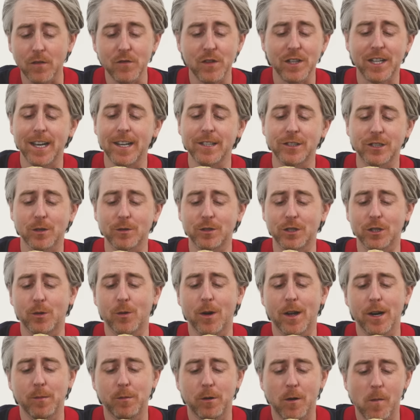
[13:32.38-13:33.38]
love the queso, it's
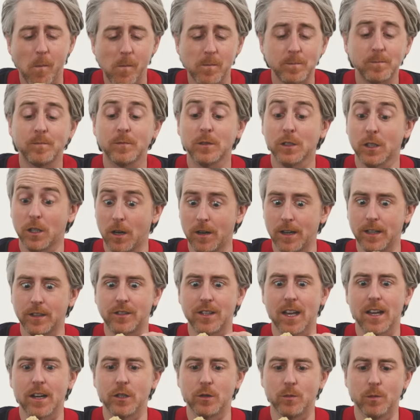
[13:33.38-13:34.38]
incredible. Carne
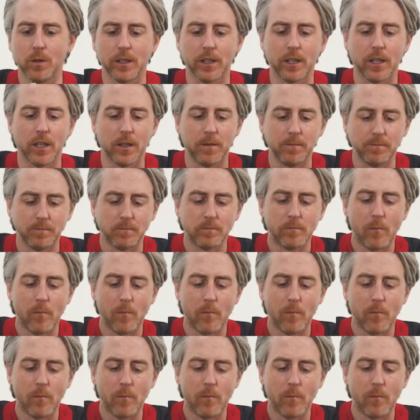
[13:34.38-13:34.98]
asada is really good.